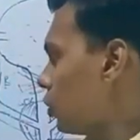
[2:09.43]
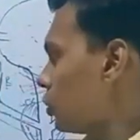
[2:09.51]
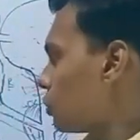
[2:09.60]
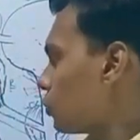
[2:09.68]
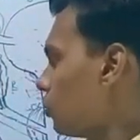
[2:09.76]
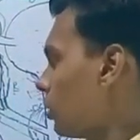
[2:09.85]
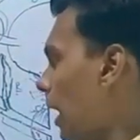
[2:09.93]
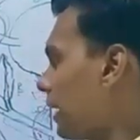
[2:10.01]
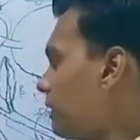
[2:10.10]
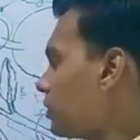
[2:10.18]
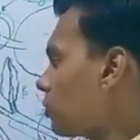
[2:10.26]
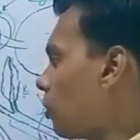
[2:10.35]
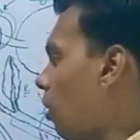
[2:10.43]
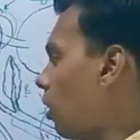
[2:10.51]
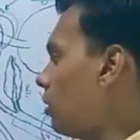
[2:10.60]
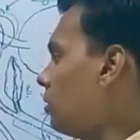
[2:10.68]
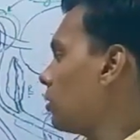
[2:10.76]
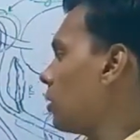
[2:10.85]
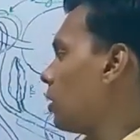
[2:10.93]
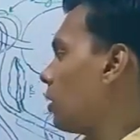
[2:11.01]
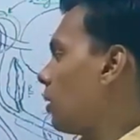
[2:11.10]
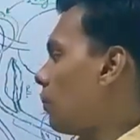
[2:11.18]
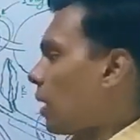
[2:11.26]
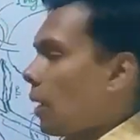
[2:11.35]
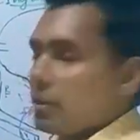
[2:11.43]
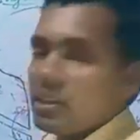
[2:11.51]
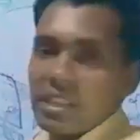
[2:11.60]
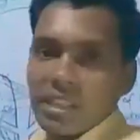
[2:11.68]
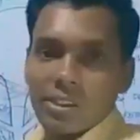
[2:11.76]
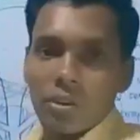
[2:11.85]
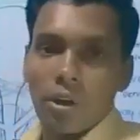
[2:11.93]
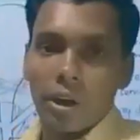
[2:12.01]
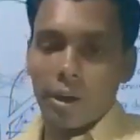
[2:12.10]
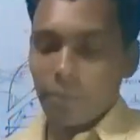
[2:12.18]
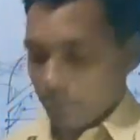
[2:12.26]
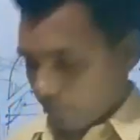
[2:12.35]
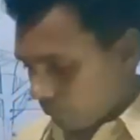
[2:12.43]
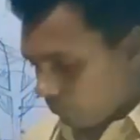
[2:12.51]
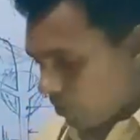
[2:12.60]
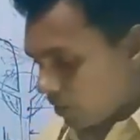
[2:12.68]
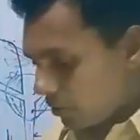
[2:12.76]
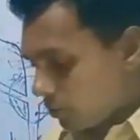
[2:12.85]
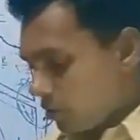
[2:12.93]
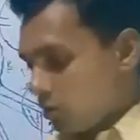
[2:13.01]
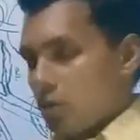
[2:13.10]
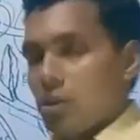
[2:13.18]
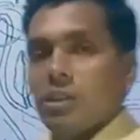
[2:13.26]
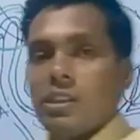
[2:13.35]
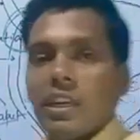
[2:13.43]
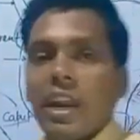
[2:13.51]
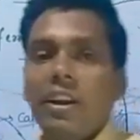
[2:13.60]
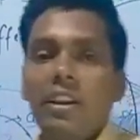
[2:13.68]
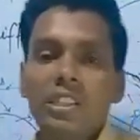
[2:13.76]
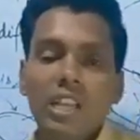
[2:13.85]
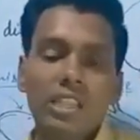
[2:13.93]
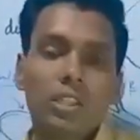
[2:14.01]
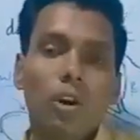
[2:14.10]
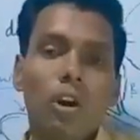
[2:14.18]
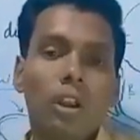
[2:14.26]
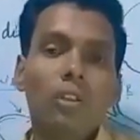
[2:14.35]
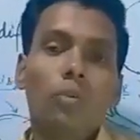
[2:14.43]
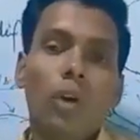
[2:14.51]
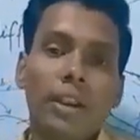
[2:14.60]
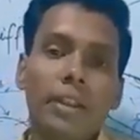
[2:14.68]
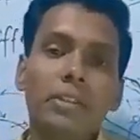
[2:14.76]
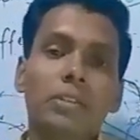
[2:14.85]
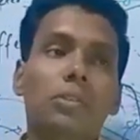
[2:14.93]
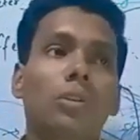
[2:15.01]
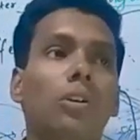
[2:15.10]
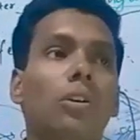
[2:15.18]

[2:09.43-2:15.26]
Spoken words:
so that is called primary sex organ. But secondary sex organ, what is